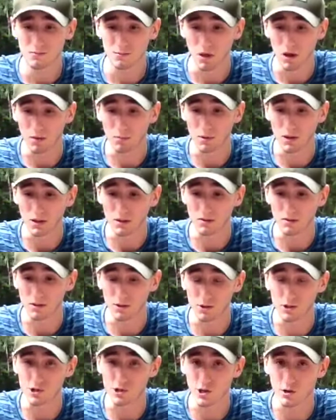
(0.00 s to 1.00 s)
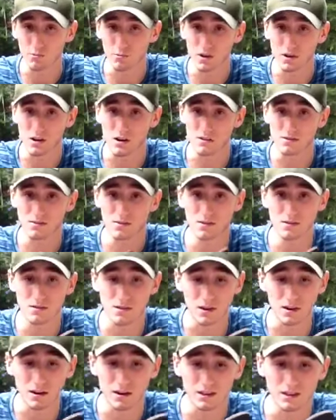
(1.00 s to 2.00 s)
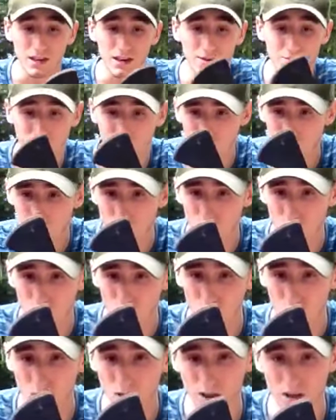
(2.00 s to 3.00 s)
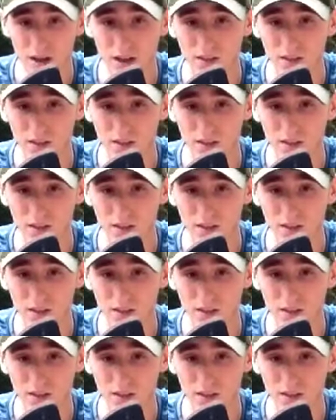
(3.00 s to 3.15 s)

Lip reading: I mean, they're sharp enough. Let them go dull,